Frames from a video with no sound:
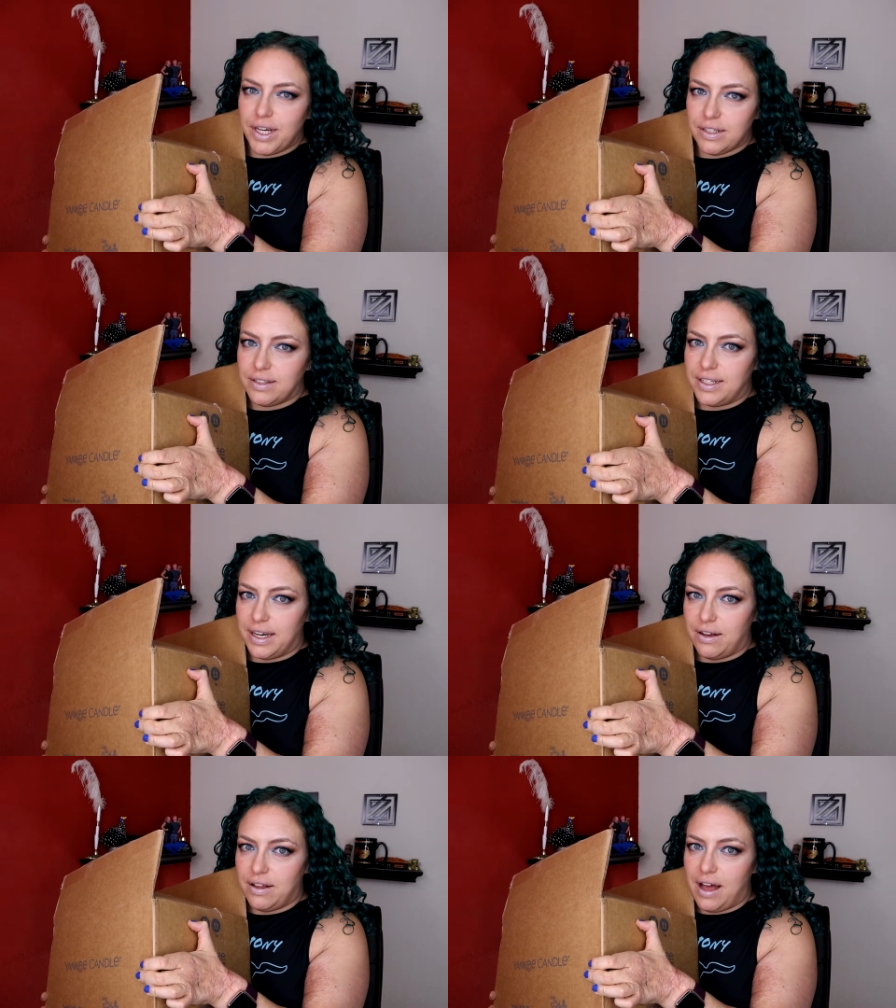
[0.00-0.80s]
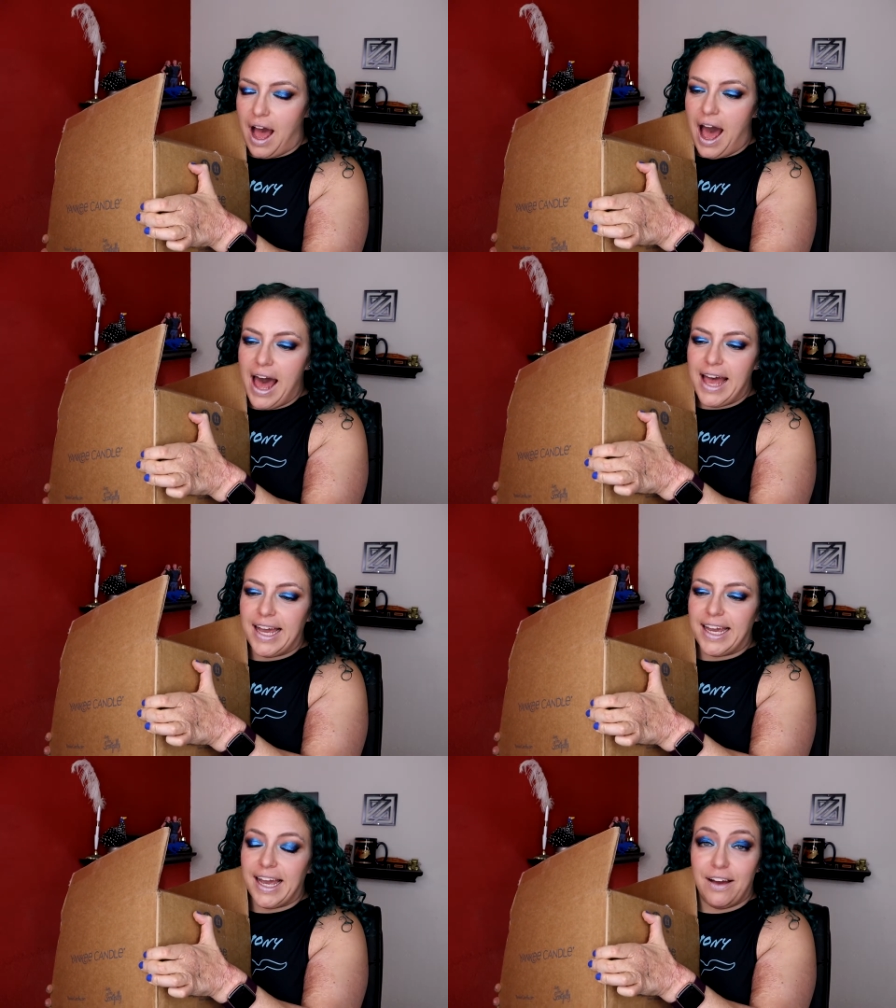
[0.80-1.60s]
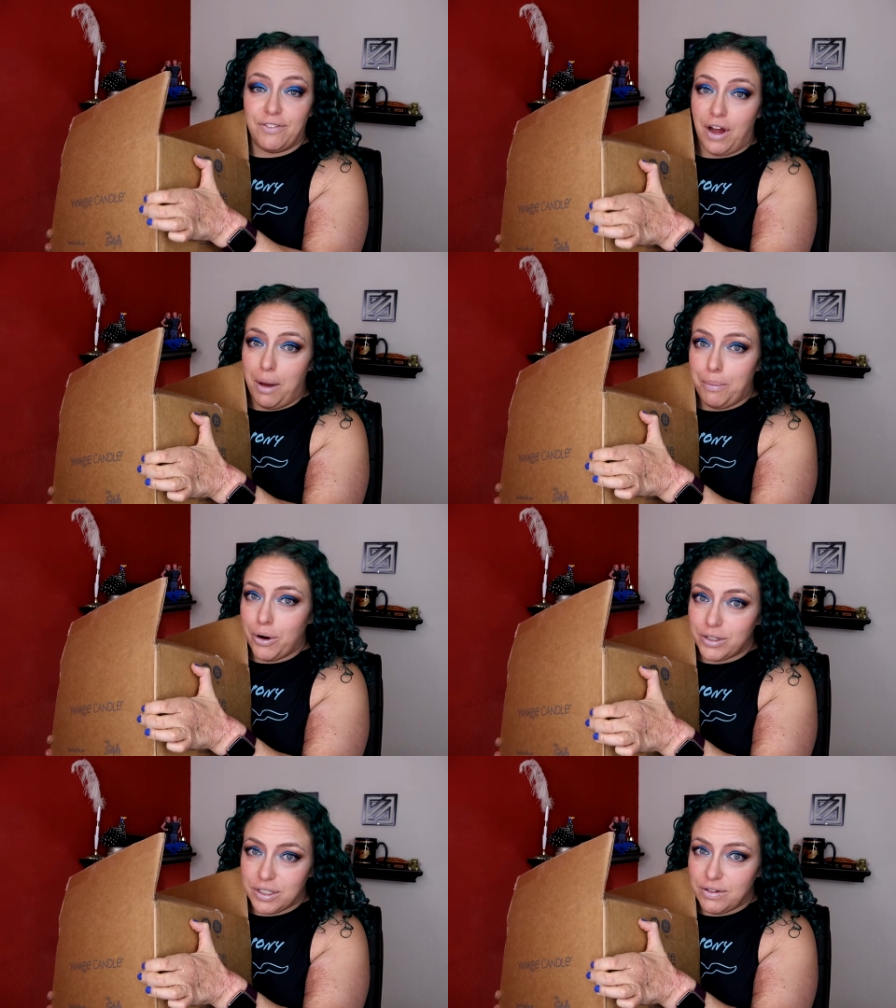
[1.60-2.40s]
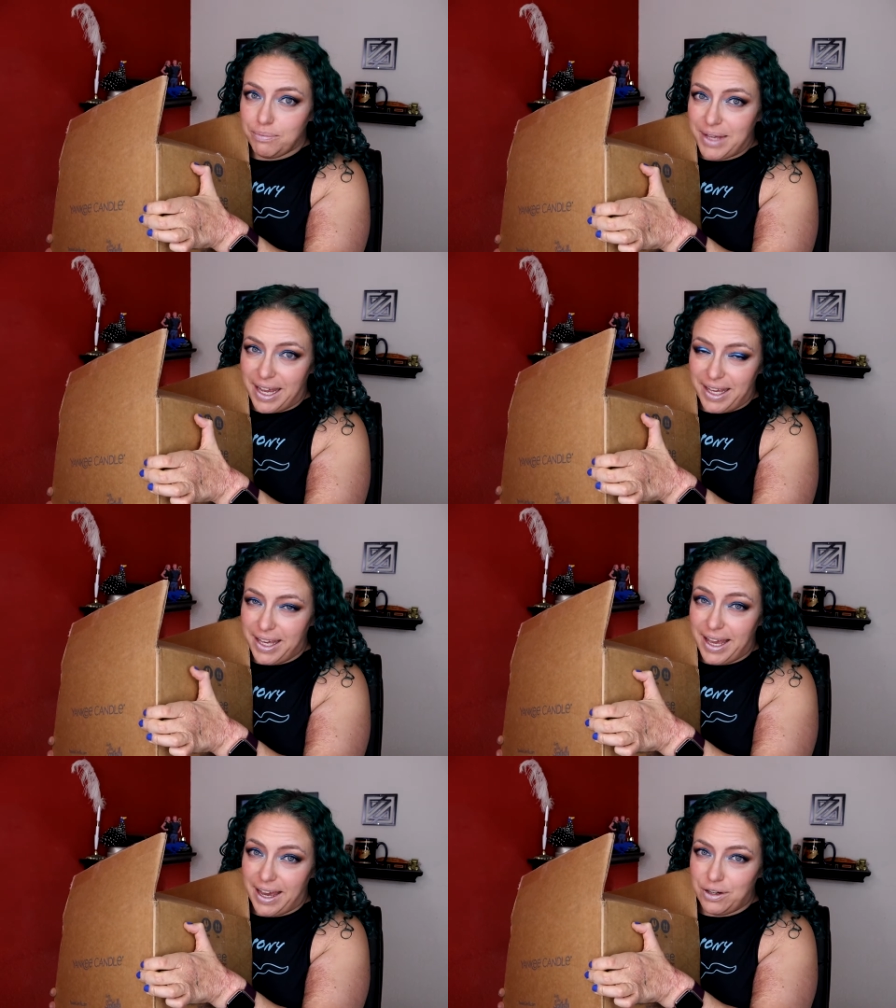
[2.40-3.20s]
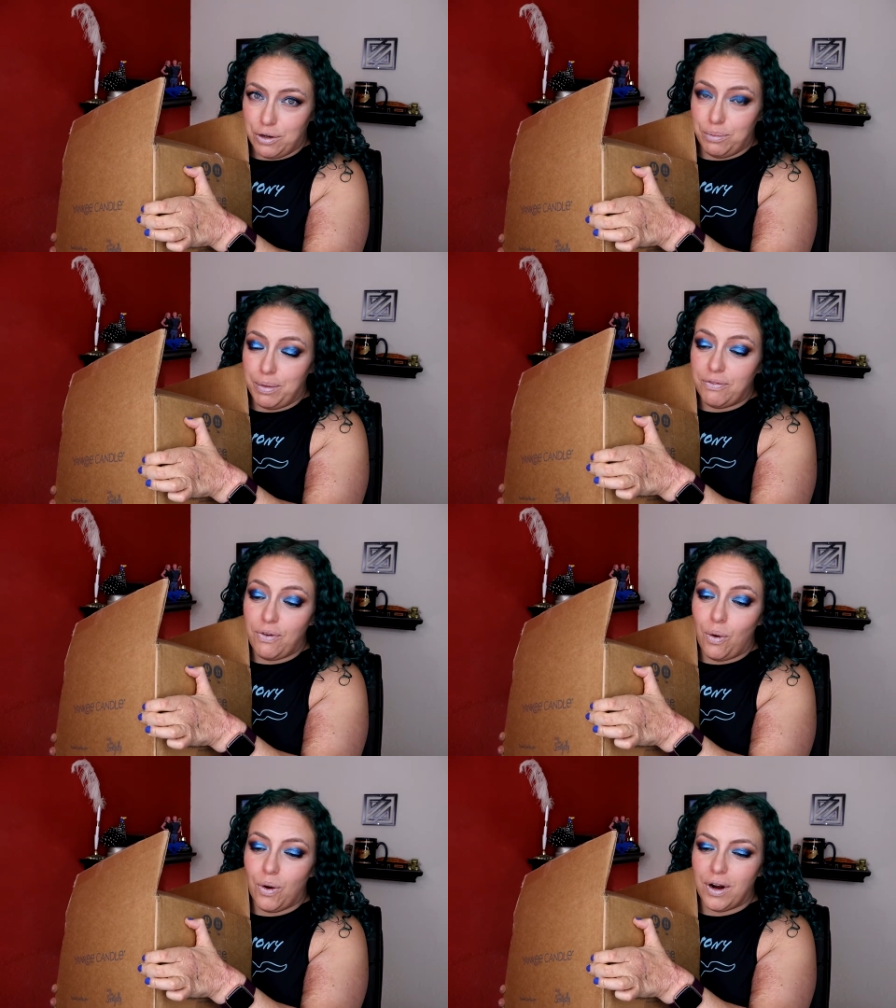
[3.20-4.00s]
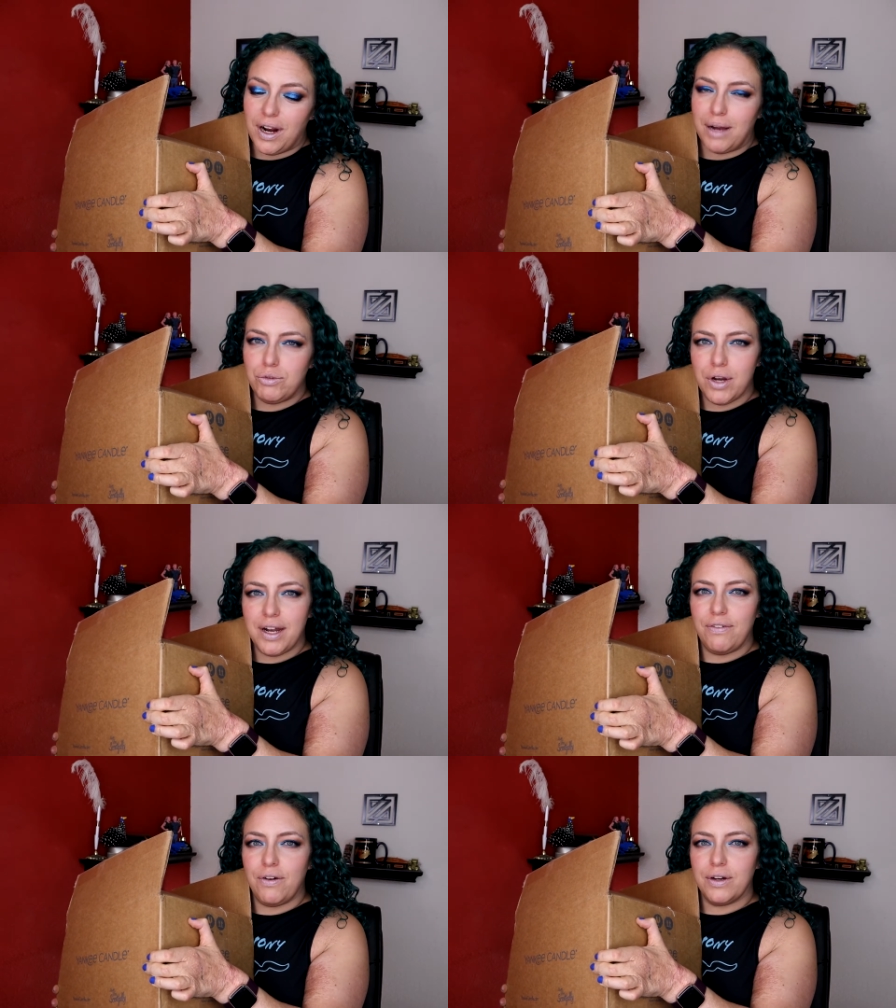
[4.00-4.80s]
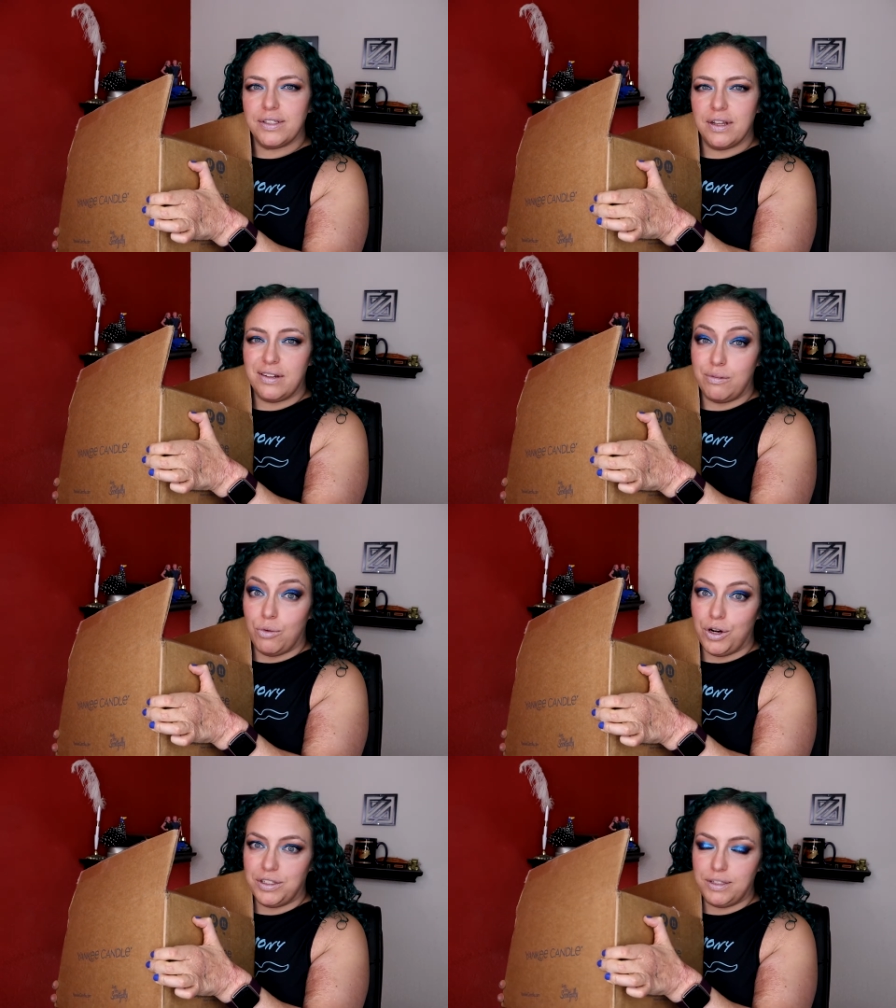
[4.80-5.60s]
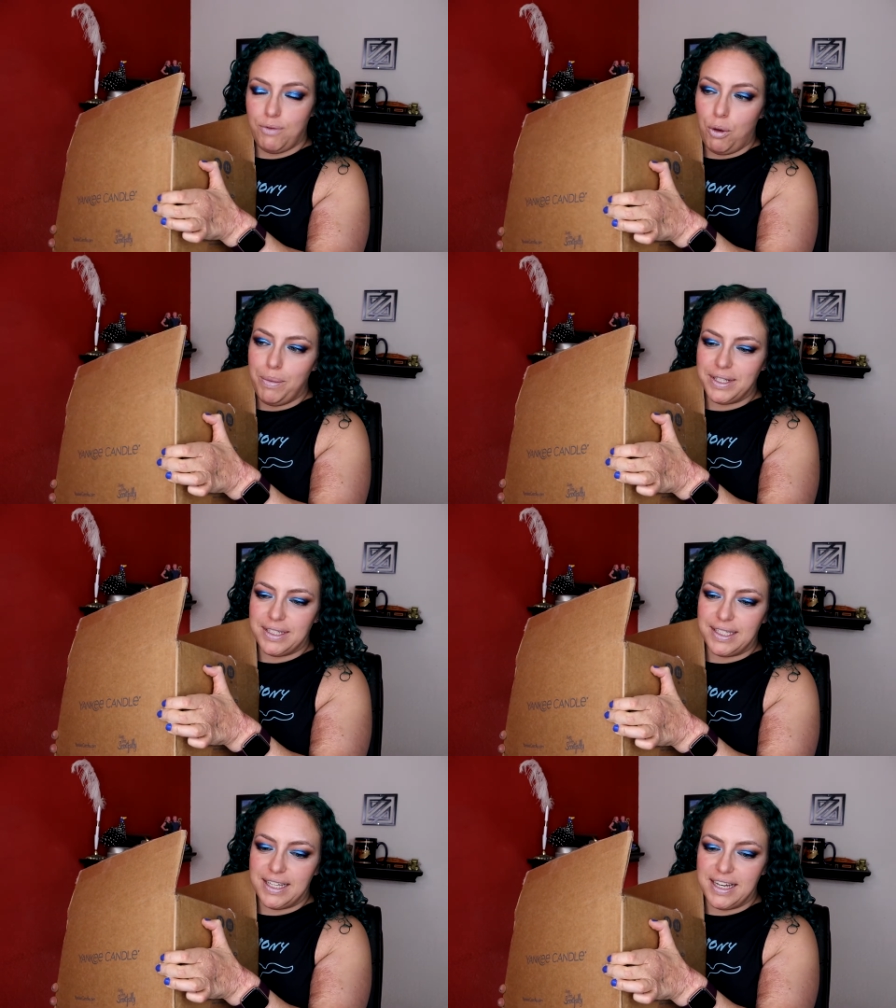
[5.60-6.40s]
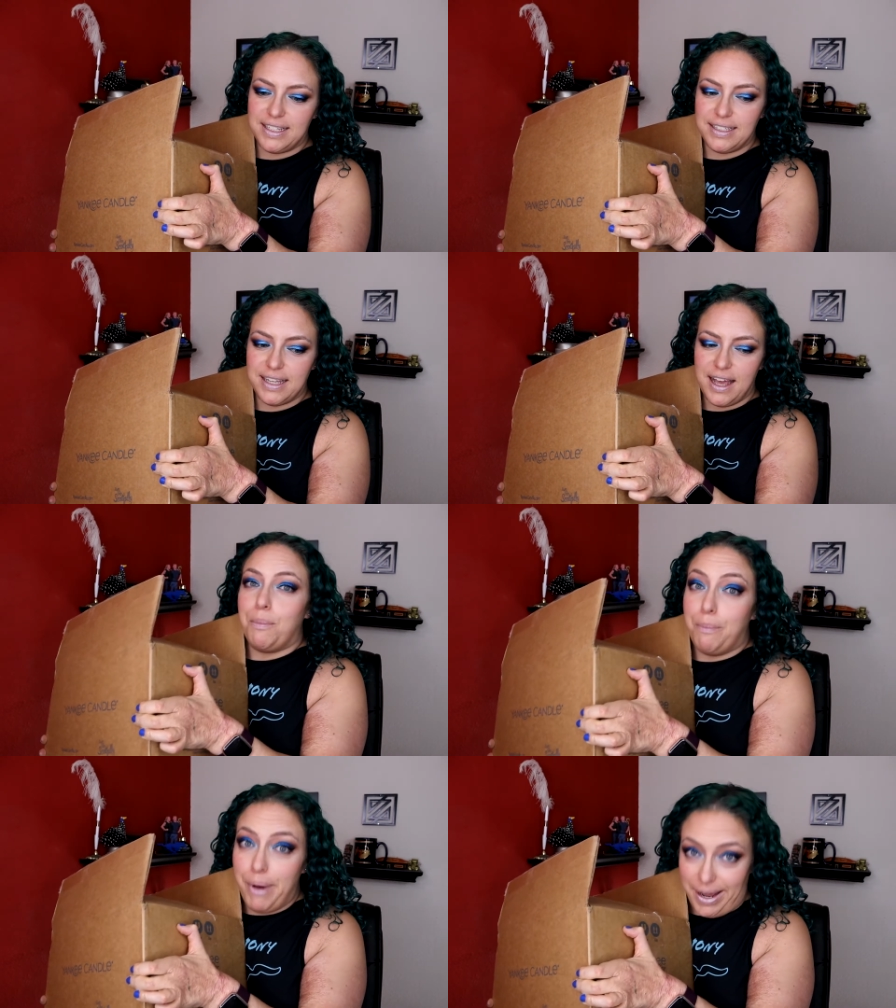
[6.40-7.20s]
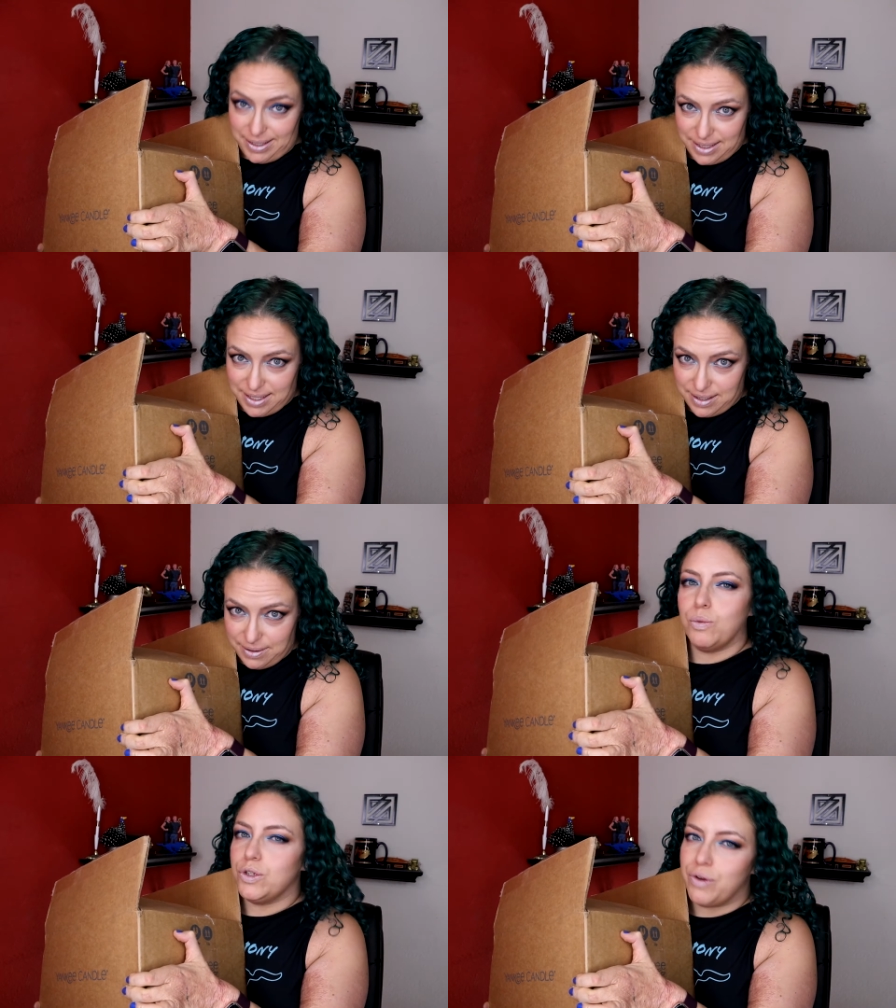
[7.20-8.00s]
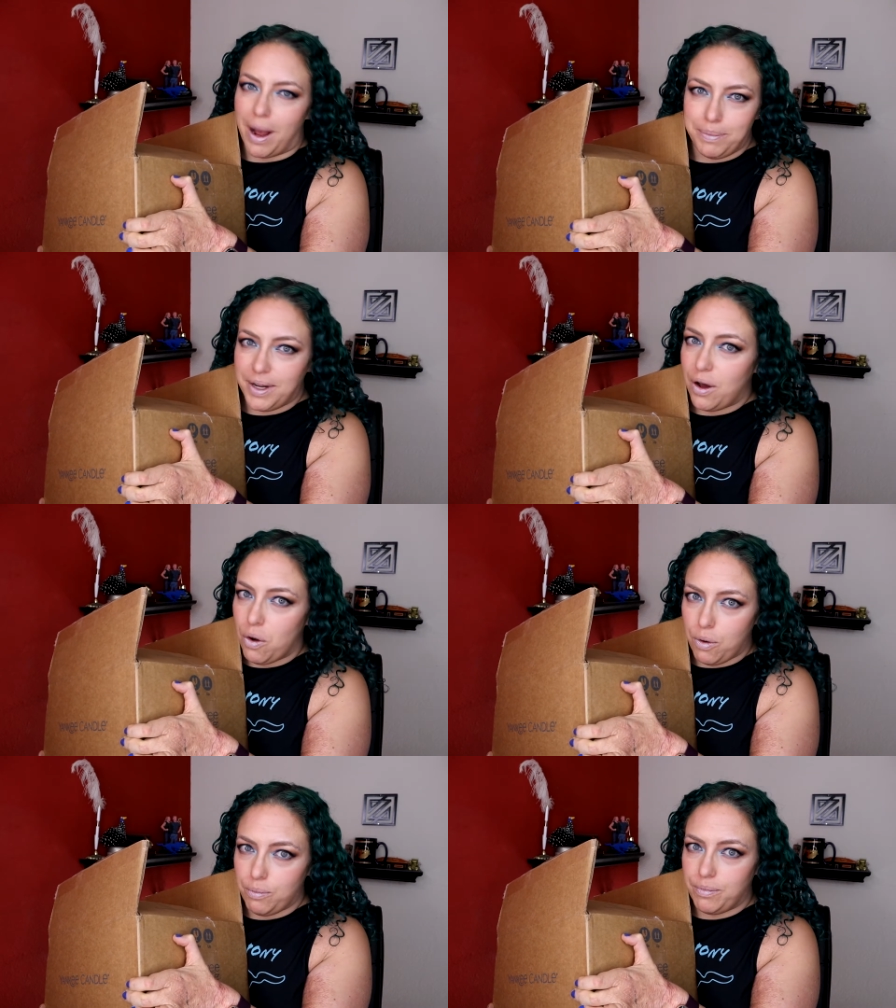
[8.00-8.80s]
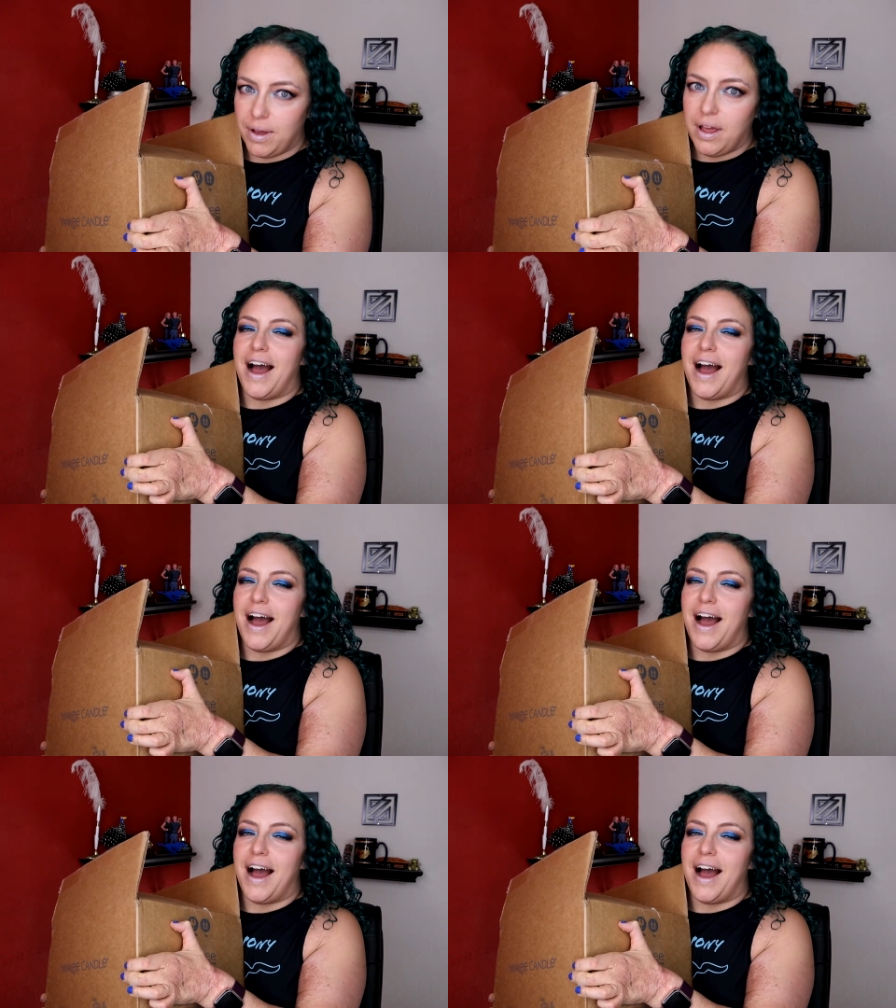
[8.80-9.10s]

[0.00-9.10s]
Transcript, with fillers: here's the deal. I have not purchased from Yankee Candle before. I'm trying to focus a little more on small businesses, but we're trapped at home.